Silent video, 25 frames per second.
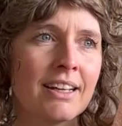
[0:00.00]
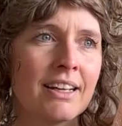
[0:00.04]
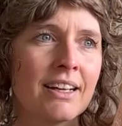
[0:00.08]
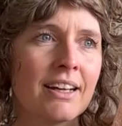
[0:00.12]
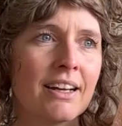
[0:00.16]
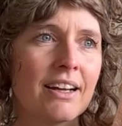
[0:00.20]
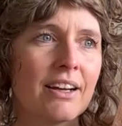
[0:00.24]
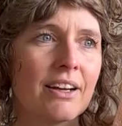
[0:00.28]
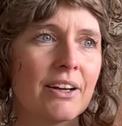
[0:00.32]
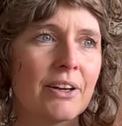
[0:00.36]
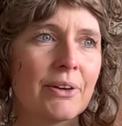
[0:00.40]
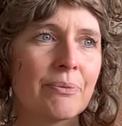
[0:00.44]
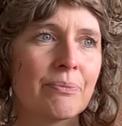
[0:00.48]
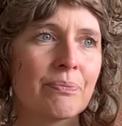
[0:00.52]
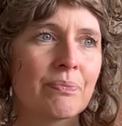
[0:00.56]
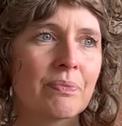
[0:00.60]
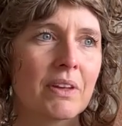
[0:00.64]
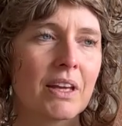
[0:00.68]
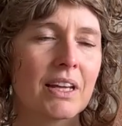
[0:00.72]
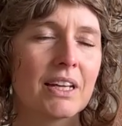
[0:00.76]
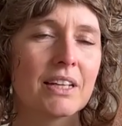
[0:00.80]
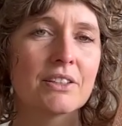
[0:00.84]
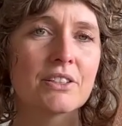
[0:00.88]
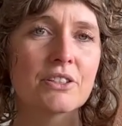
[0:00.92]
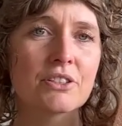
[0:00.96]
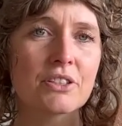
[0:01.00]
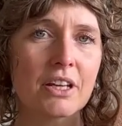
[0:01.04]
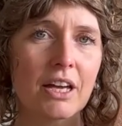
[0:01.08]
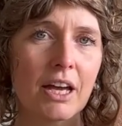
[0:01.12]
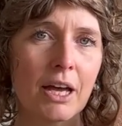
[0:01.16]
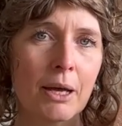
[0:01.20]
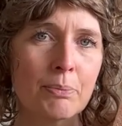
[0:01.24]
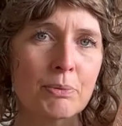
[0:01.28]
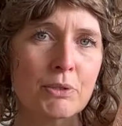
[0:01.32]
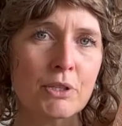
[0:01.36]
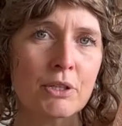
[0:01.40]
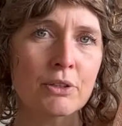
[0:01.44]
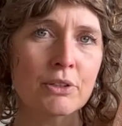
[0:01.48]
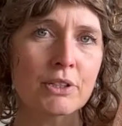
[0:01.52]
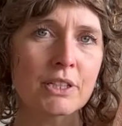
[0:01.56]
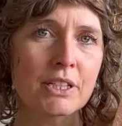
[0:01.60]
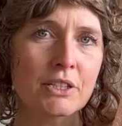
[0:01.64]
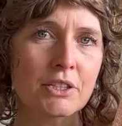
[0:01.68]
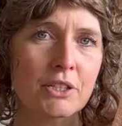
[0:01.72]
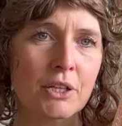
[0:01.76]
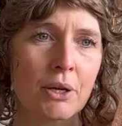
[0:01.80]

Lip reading: It is absolutely